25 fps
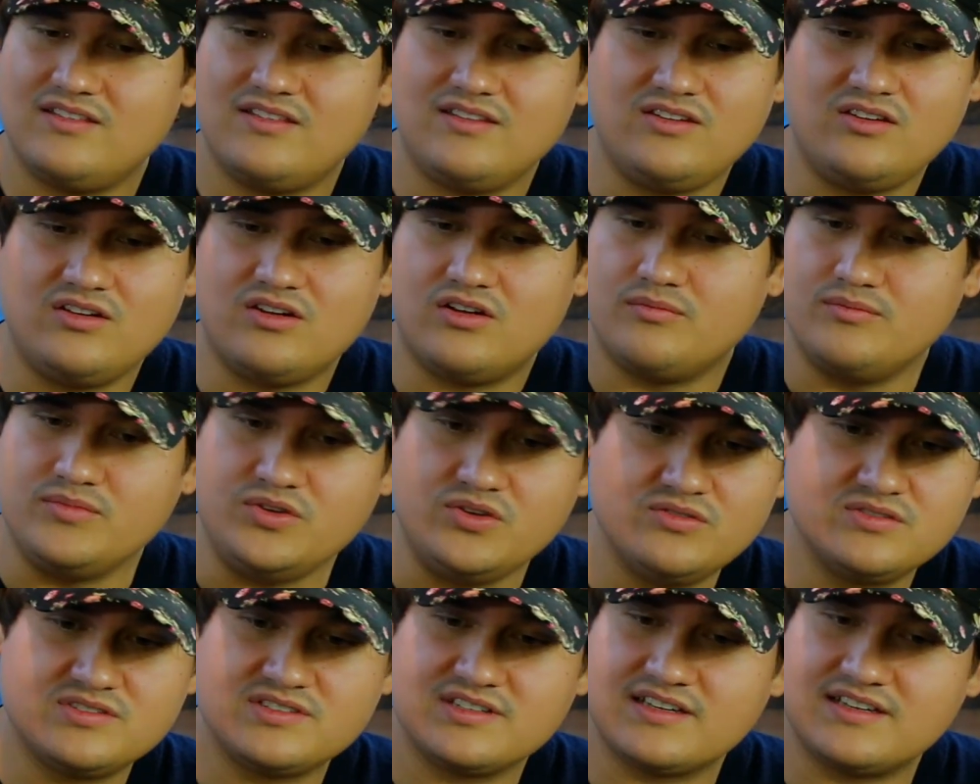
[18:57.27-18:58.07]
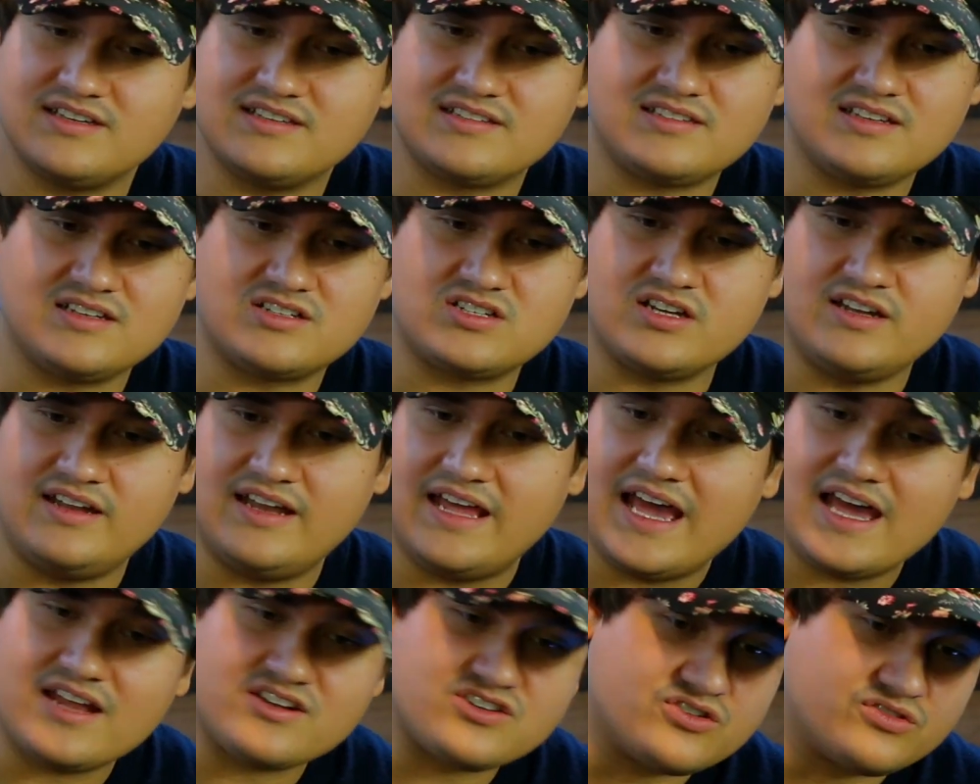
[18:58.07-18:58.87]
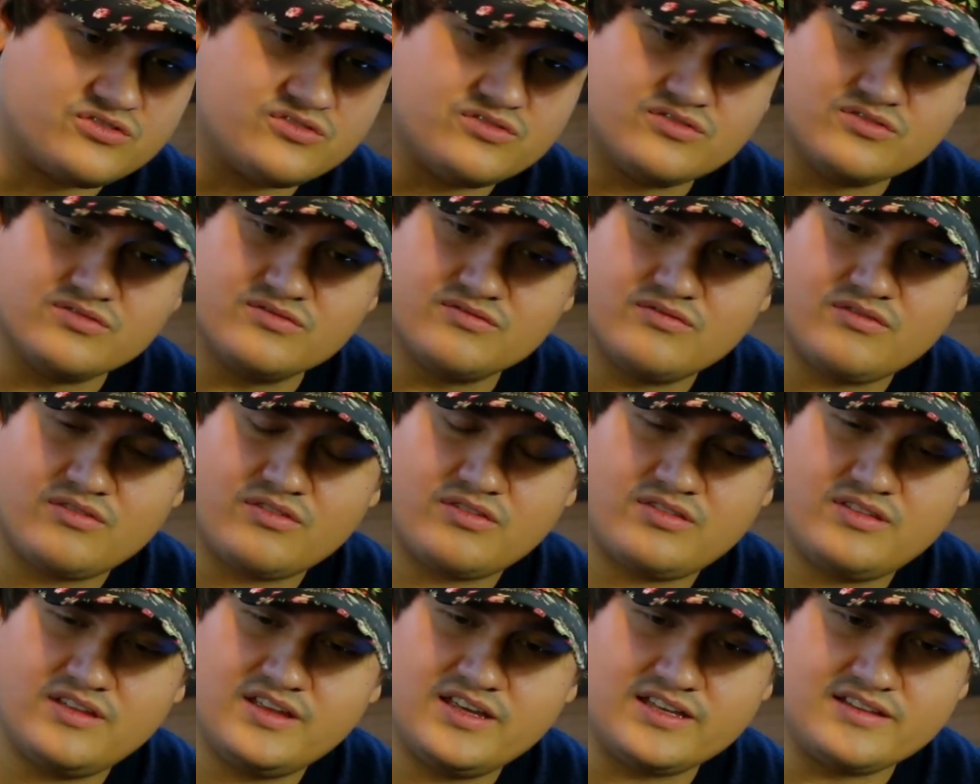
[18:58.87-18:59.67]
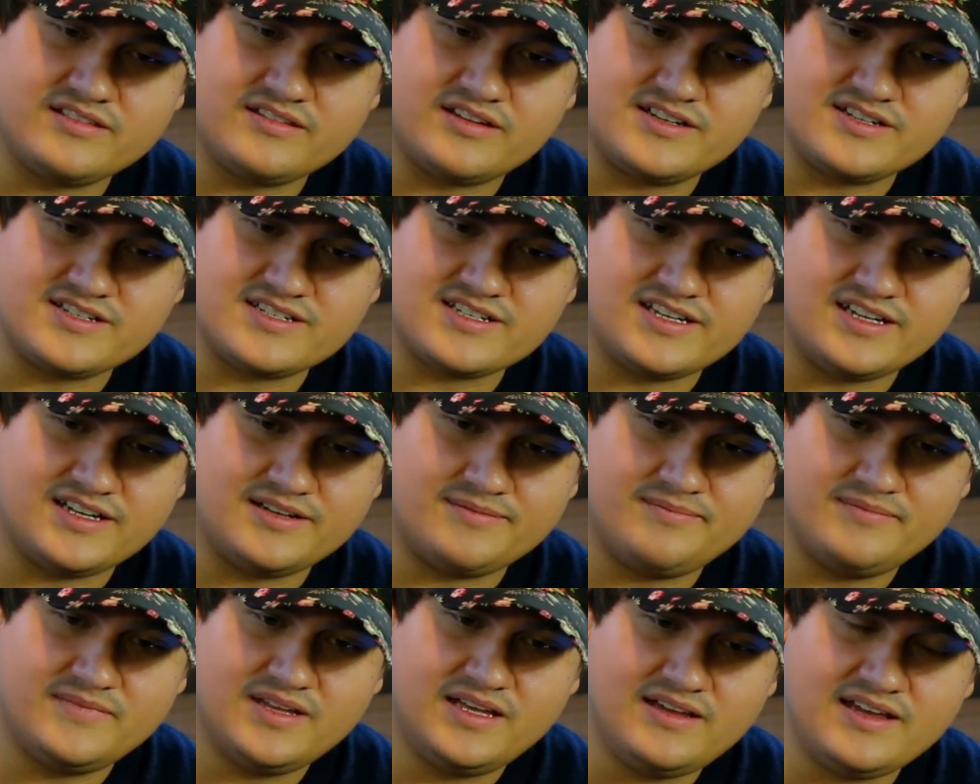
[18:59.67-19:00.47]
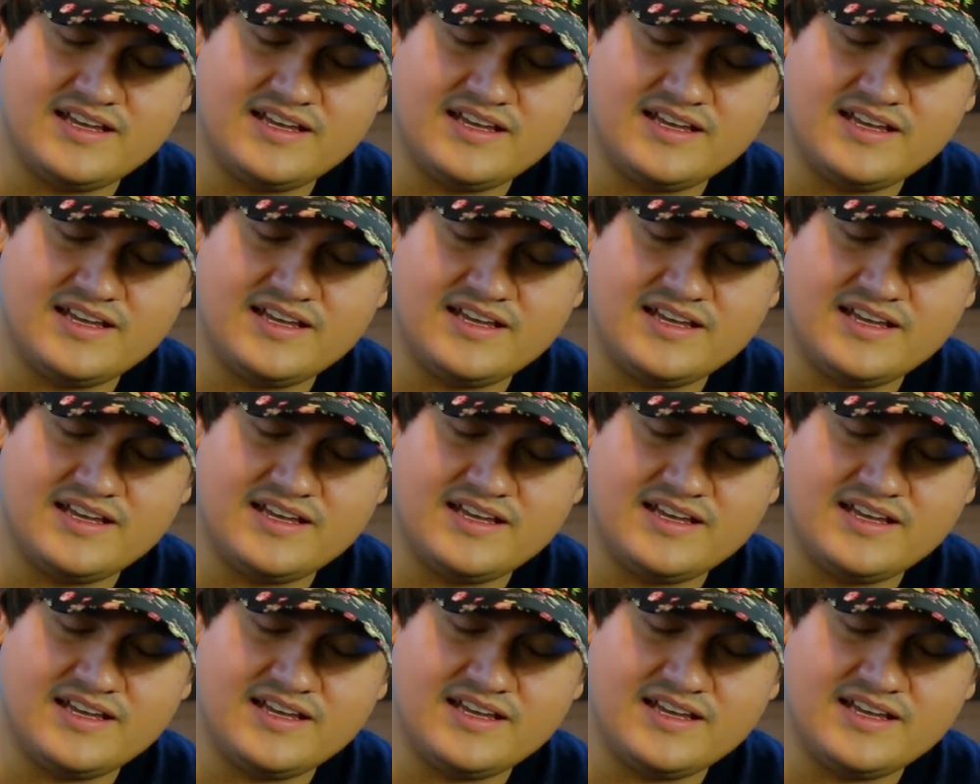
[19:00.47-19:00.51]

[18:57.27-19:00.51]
you know, music is such a natural thing. There's yeah. a,